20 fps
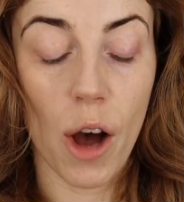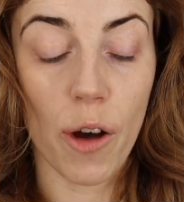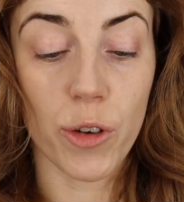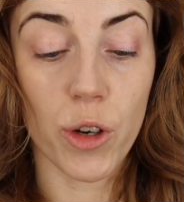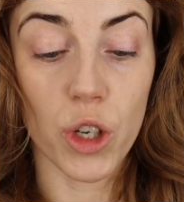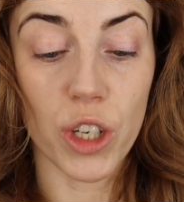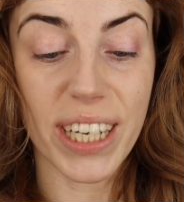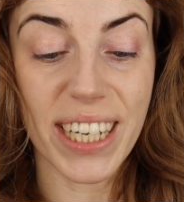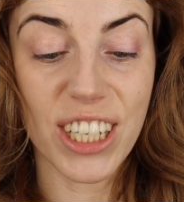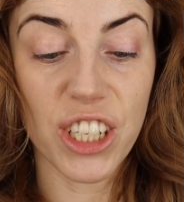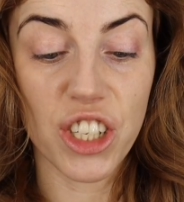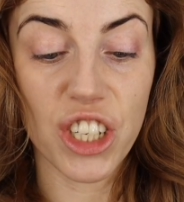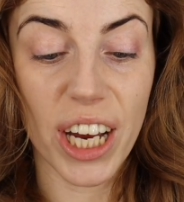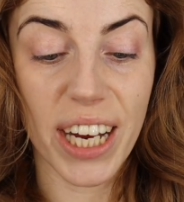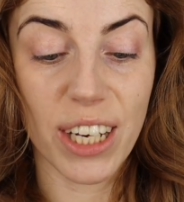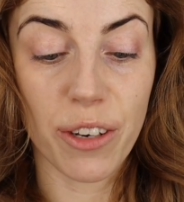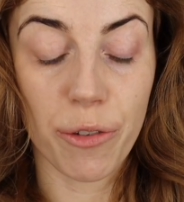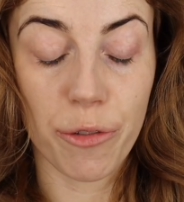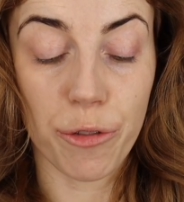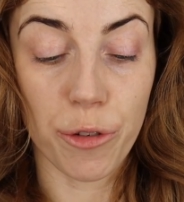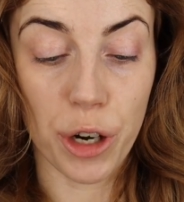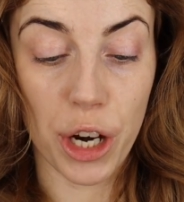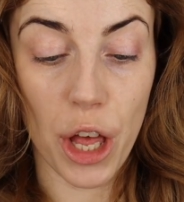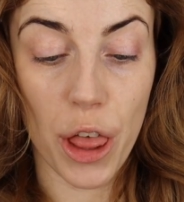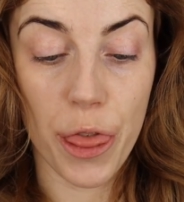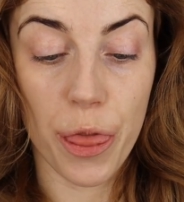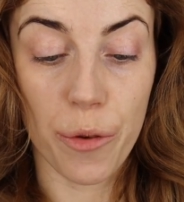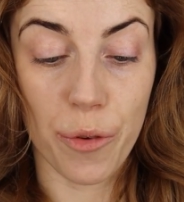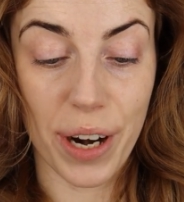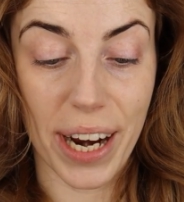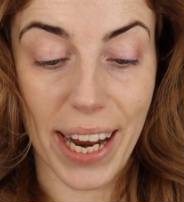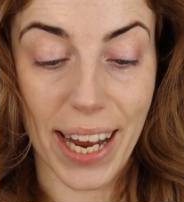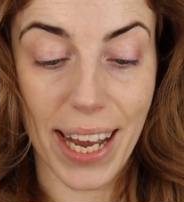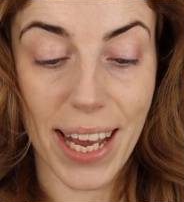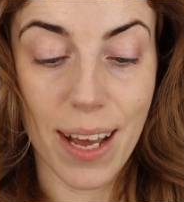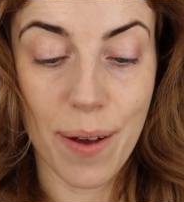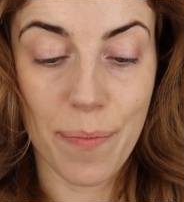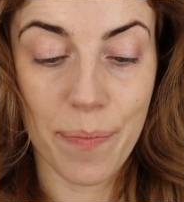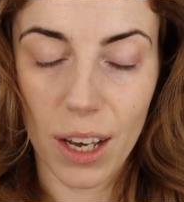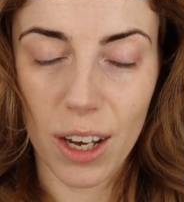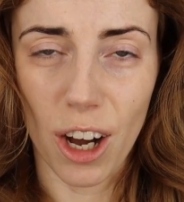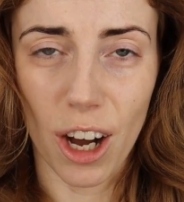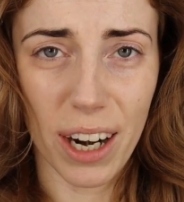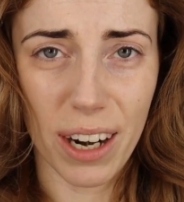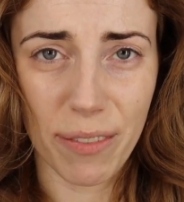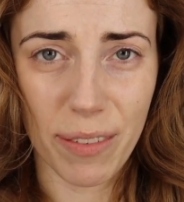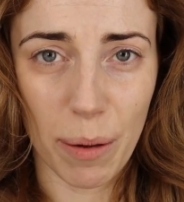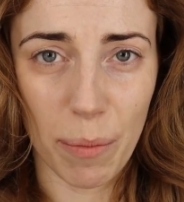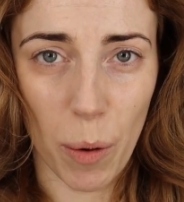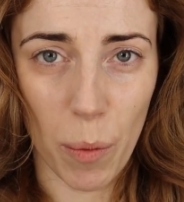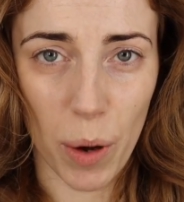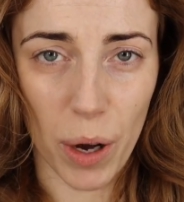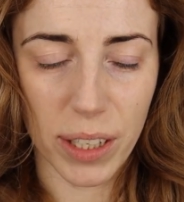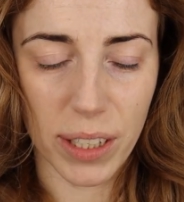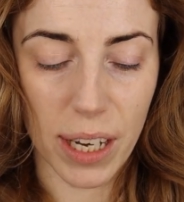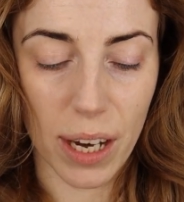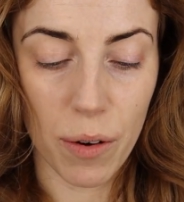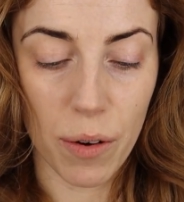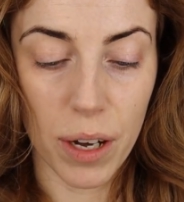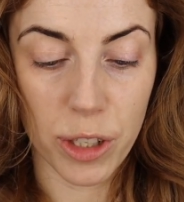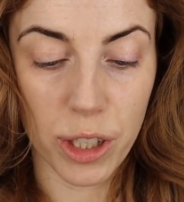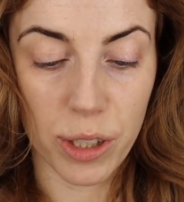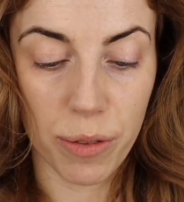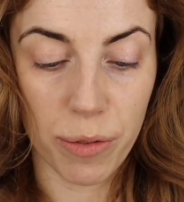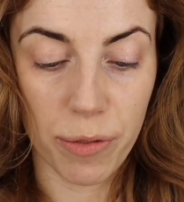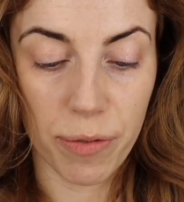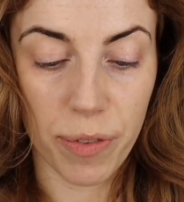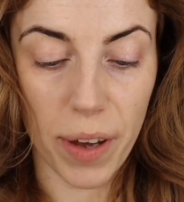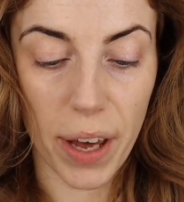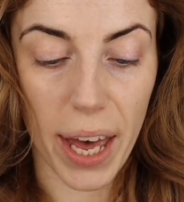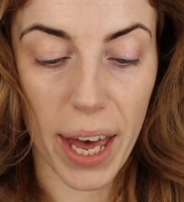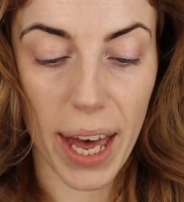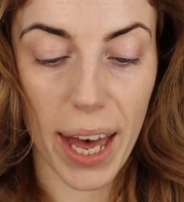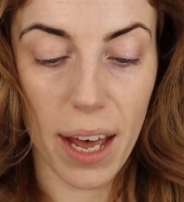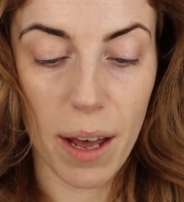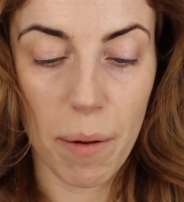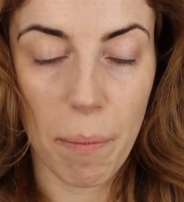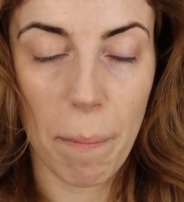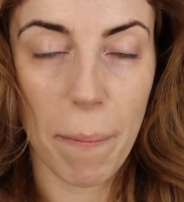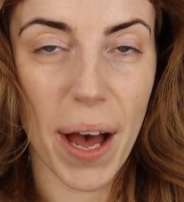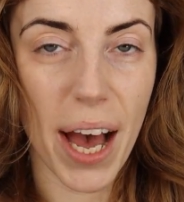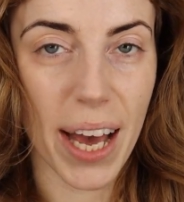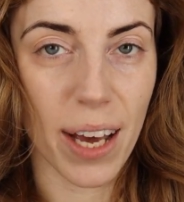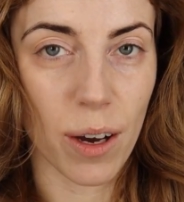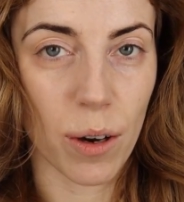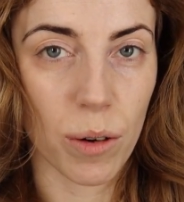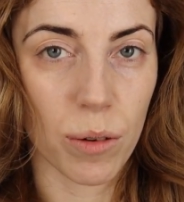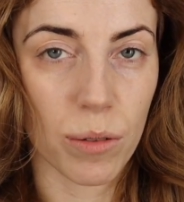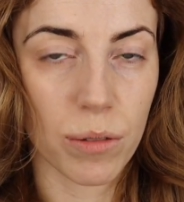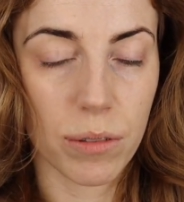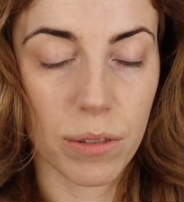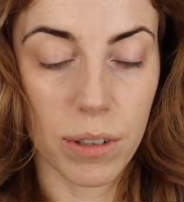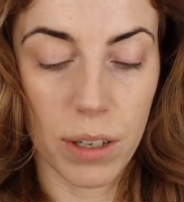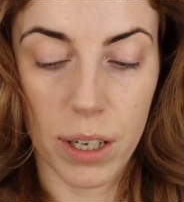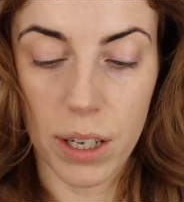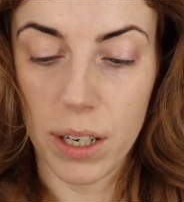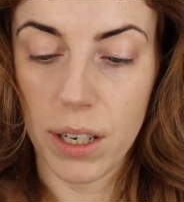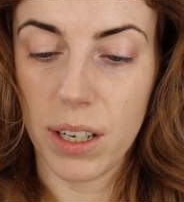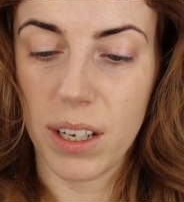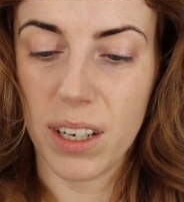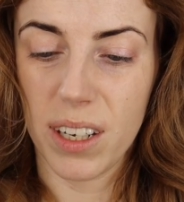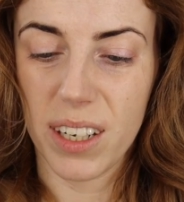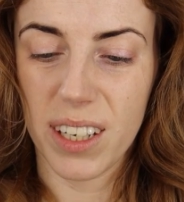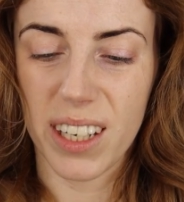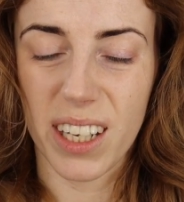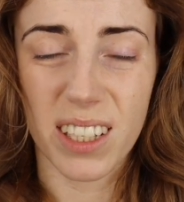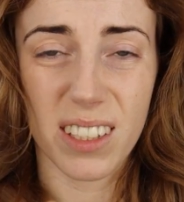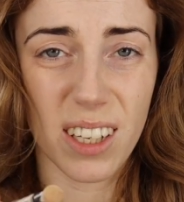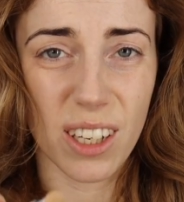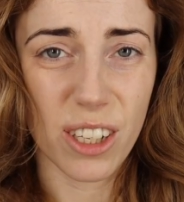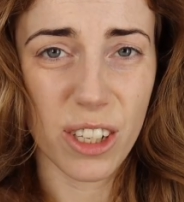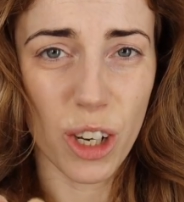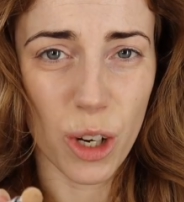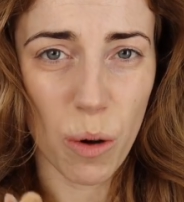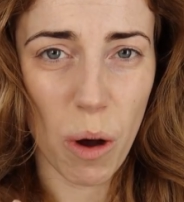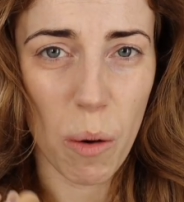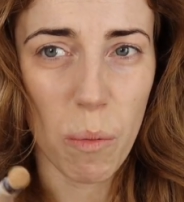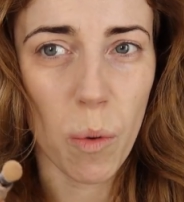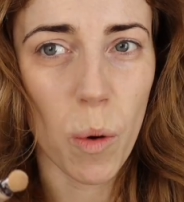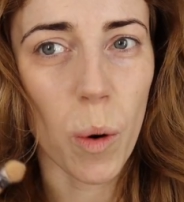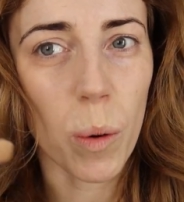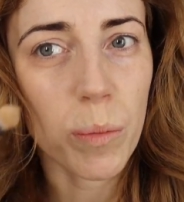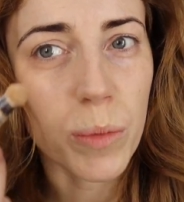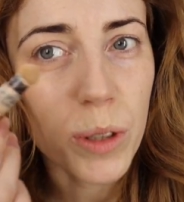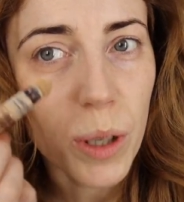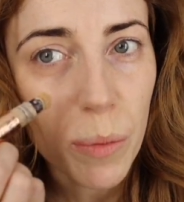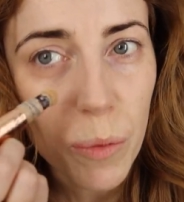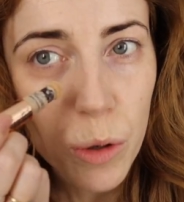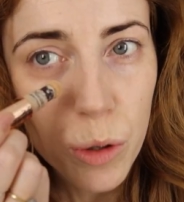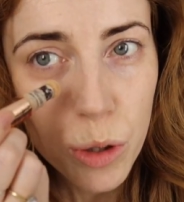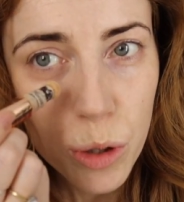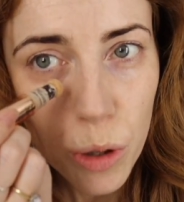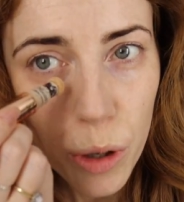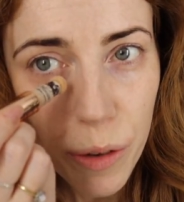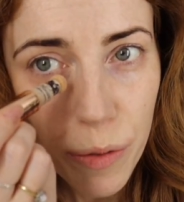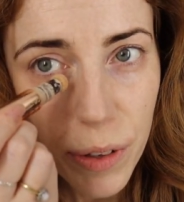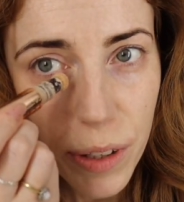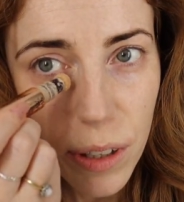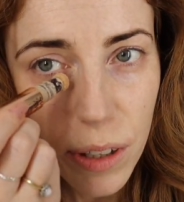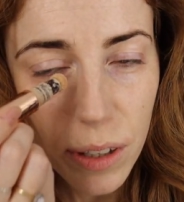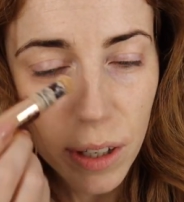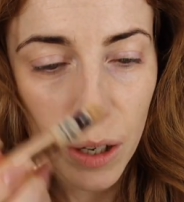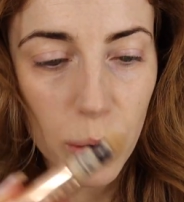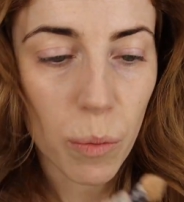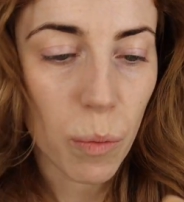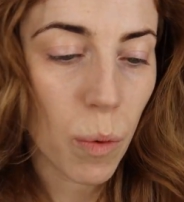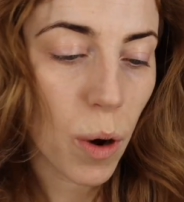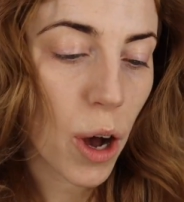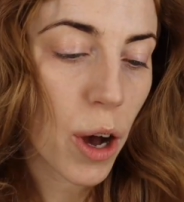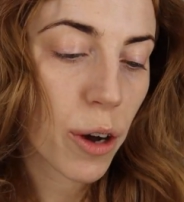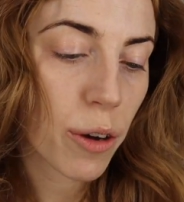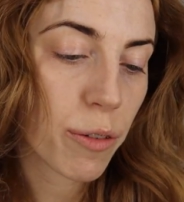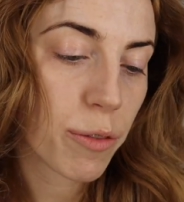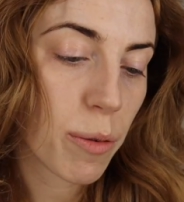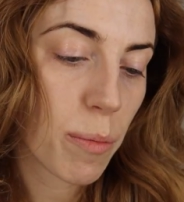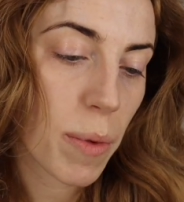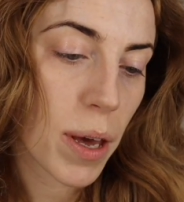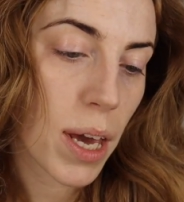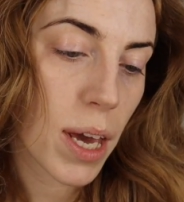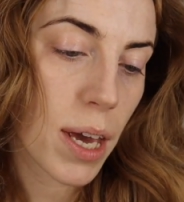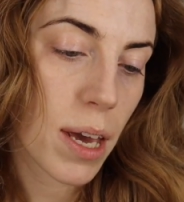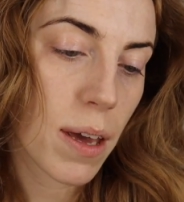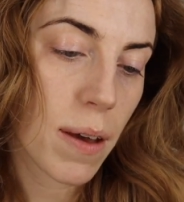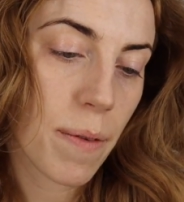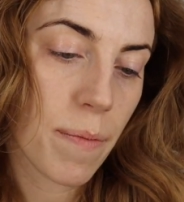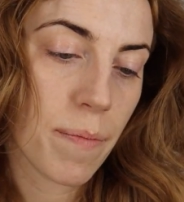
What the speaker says: I've got it in shade 3. Can't even get my words out. Which is fair pale. This does look quite warm, so I'm not sure if this is going to work for me.